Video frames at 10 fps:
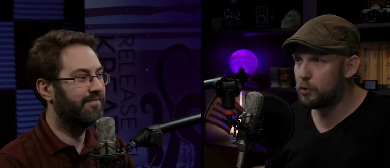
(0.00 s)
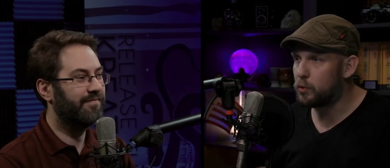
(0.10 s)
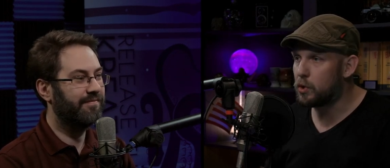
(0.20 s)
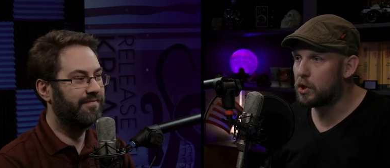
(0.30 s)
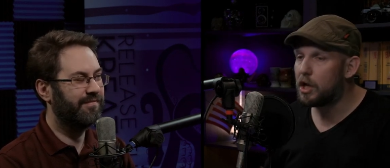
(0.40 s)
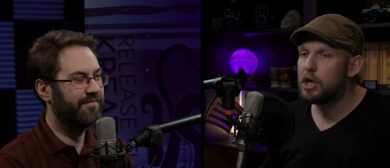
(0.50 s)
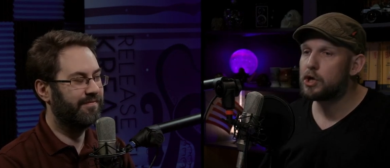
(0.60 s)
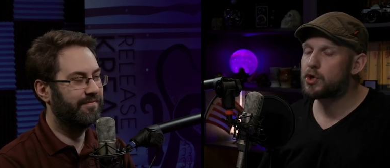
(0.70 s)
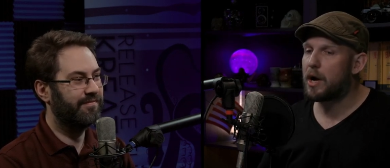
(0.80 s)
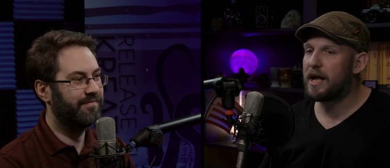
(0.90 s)
Speaker 1: tool.
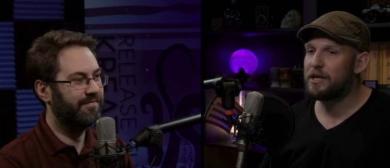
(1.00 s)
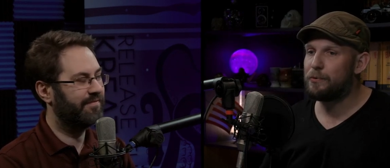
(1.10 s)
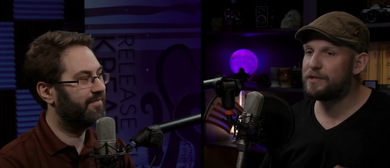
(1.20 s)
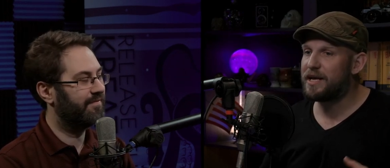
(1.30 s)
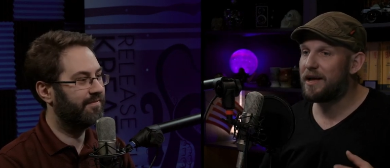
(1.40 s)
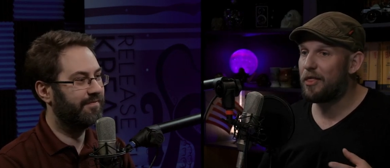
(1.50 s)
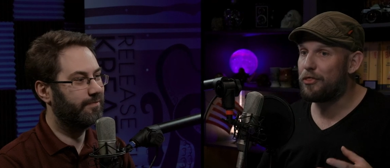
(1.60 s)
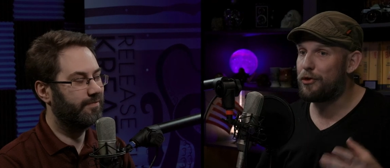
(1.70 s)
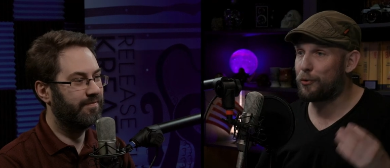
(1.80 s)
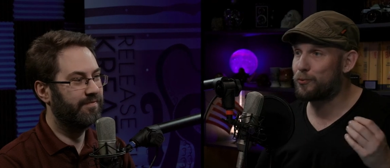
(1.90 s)
Try using
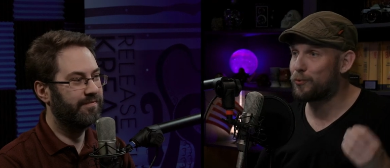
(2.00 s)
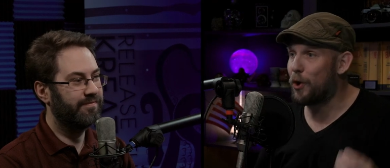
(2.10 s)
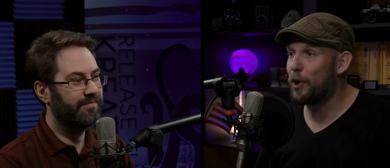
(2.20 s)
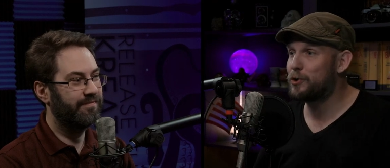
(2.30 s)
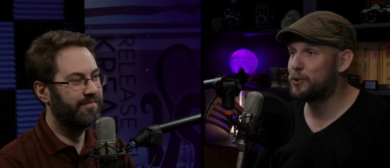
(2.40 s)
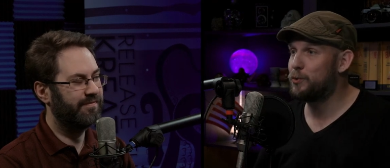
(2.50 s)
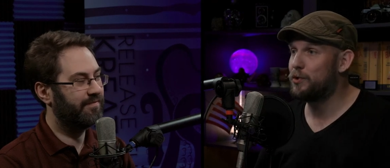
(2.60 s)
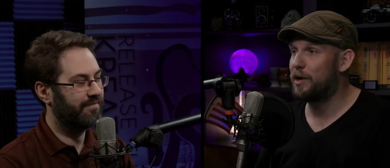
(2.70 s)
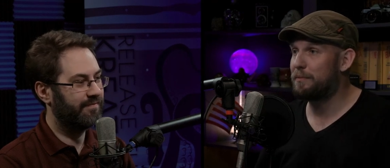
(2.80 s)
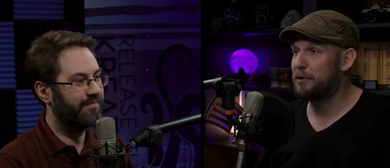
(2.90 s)
the wrong
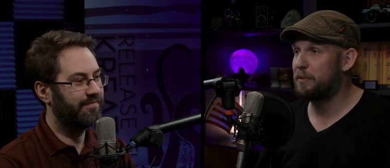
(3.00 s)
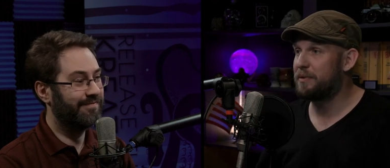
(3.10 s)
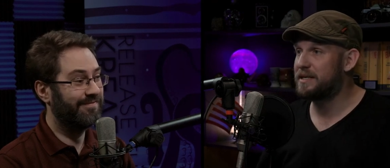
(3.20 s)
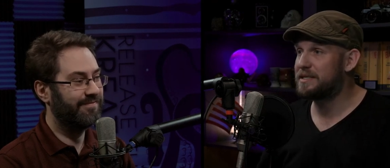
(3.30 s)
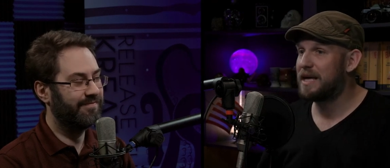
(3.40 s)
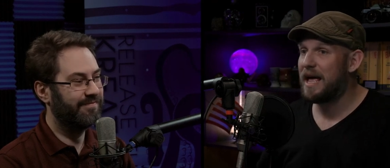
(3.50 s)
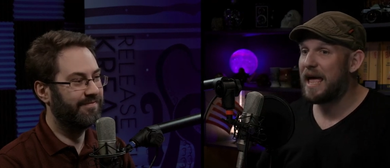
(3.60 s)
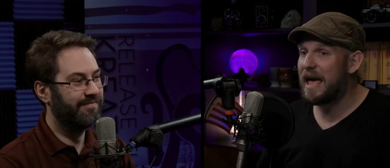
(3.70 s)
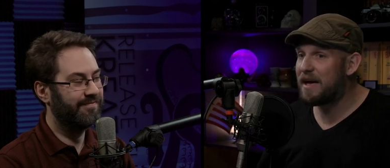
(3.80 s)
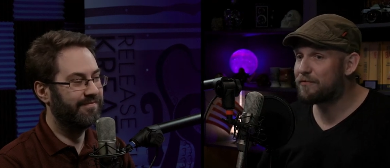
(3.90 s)
tool on purpose.
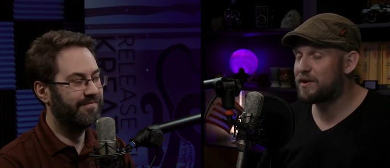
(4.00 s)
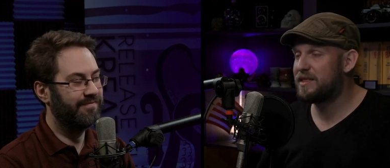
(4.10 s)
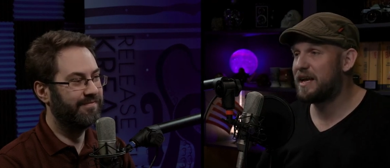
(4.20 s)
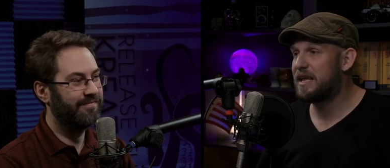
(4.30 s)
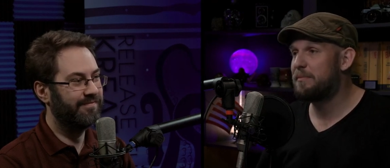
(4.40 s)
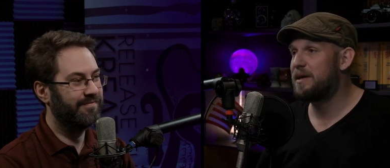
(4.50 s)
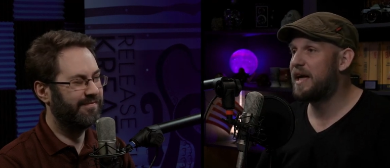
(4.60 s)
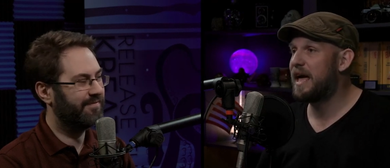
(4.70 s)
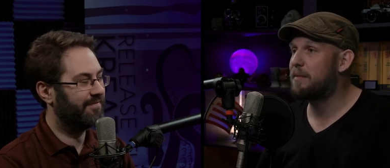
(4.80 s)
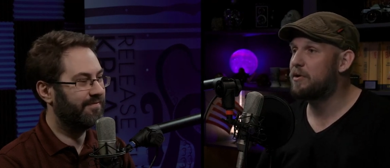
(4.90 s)
Everything can be
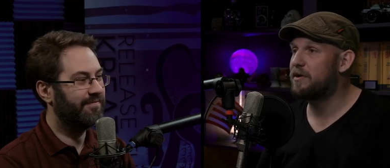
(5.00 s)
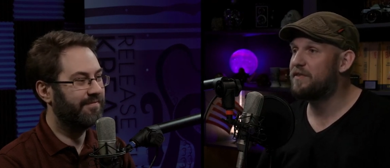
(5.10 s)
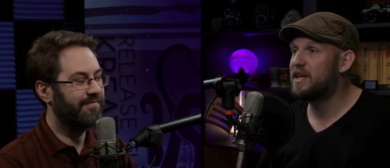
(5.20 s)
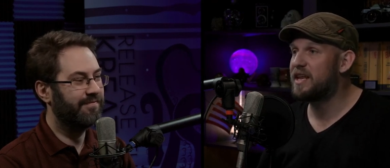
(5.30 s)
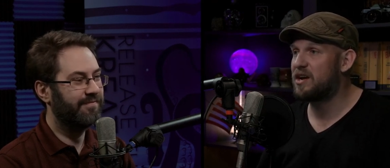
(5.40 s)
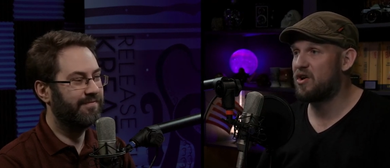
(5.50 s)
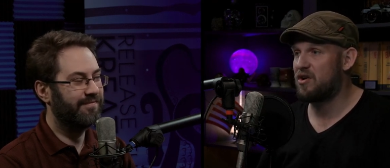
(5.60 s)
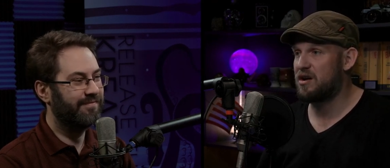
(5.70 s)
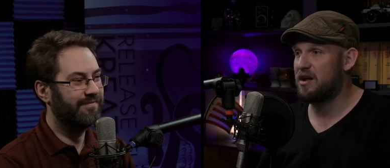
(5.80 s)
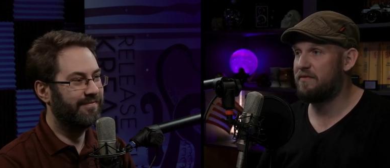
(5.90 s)
a hammer if you hit it
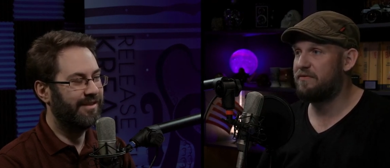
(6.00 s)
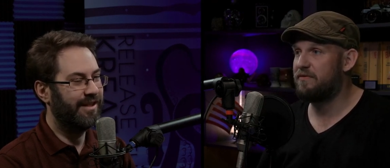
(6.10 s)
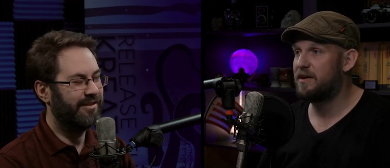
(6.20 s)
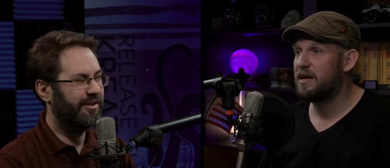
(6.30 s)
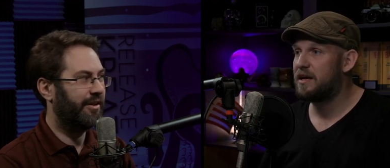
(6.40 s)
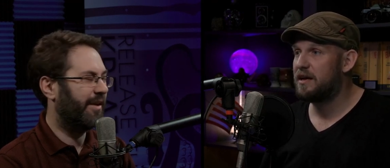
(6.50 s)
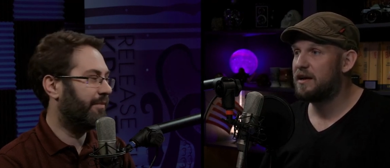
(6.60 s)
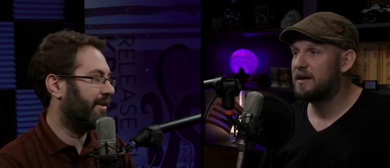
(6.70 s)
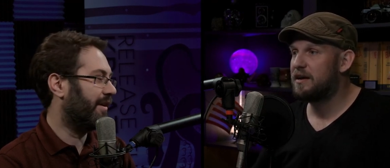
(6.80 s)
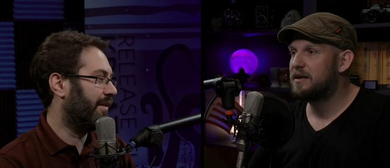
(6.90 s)
hard
Speaker 2: enough. Yeah, no,
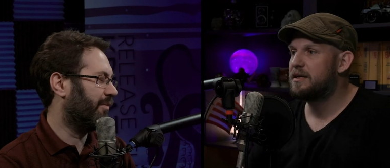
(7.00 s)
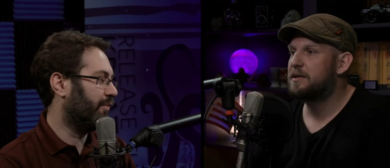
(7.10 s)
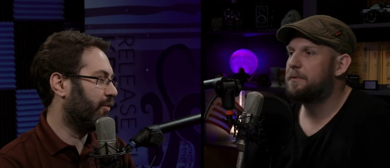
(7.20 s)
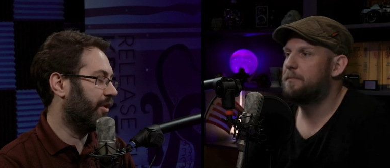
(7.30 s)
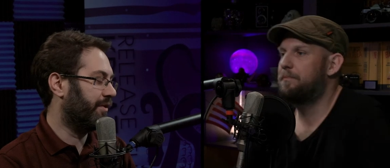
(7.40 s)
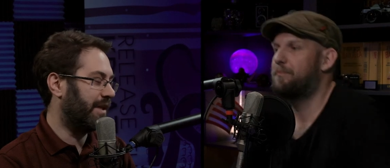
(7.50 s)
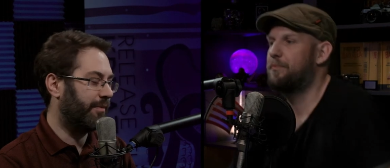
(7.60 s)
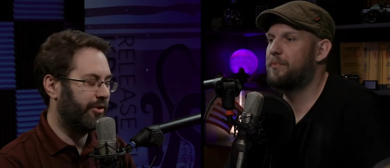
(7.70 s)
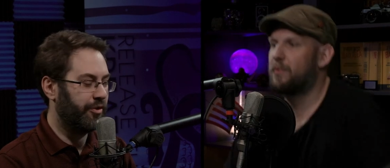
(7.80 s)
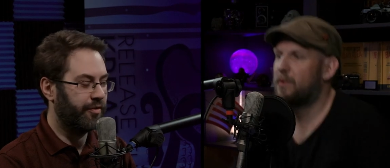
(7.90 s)
I'm a, uh, I'm a weird
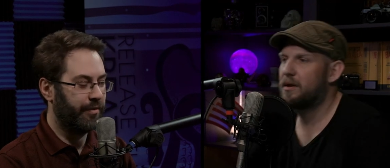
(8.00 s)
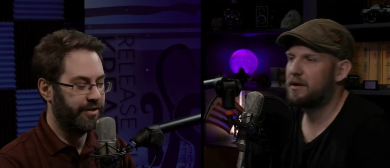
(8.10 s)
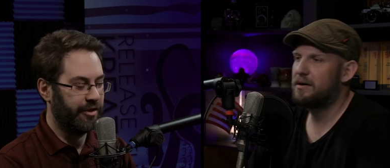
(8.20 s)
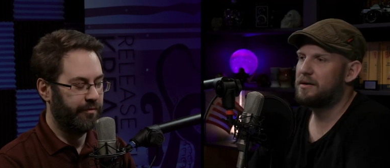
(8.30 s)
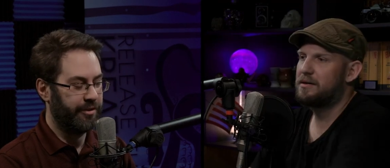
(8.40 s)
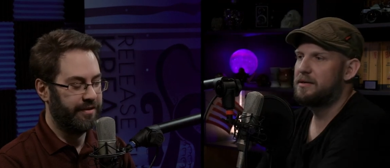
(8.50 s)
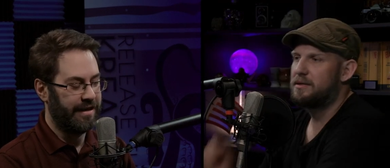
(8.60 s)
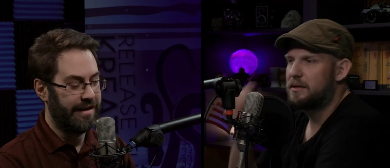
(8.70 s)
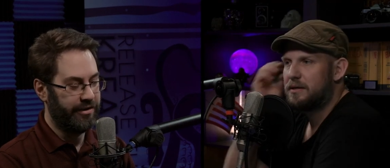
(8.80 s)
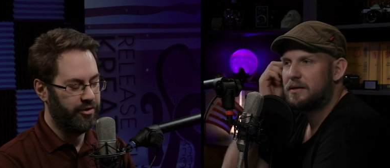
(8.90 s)
example to use for myself
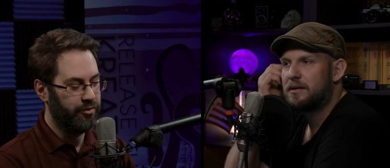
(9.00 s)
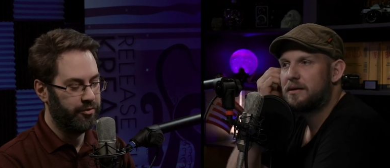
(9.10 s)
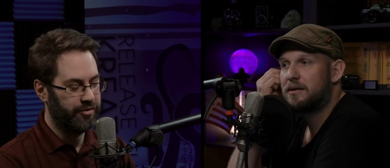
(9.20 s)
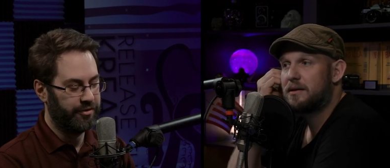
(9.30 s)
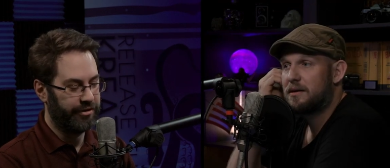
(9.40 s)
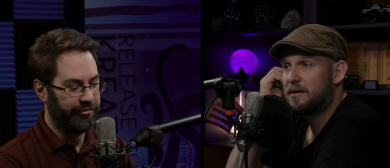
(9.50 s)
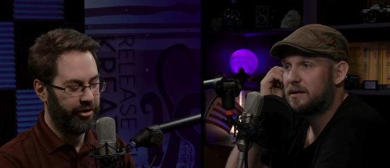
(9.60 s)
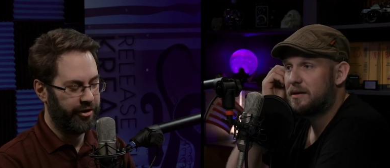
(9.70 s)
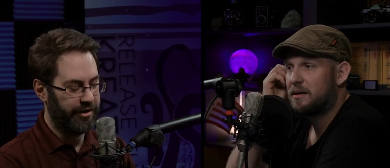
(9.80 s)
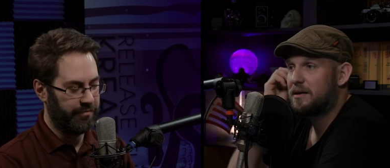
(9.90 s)
because I use
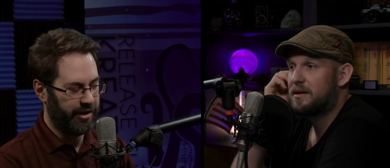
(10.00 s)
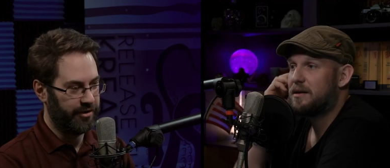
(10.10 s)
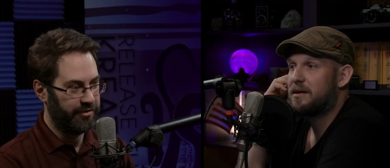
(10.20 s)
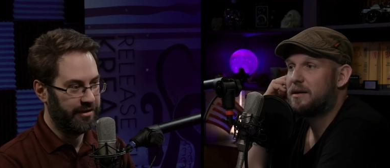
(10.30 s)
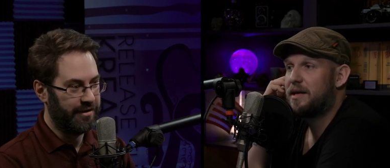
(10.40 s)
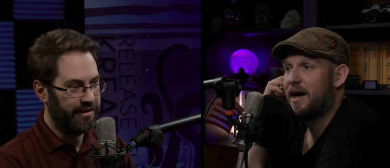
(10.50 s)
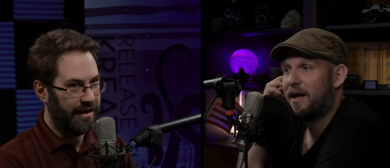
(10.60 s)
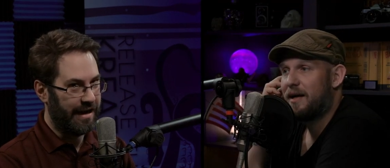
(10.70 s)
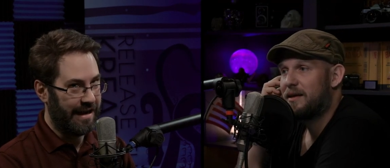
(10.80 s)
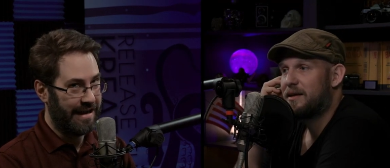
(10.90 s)
Safari and Mail.
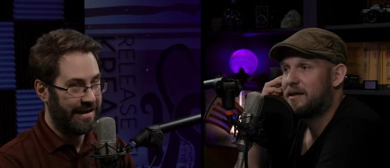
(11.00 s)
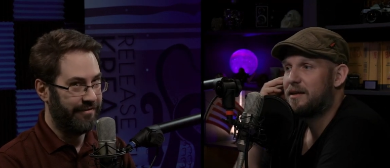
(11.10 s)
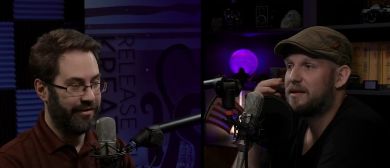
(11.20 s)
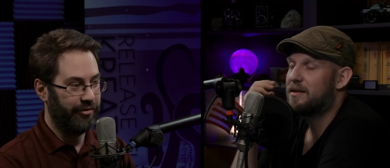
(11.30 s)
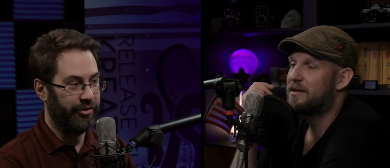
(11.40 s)
Yeah, I have every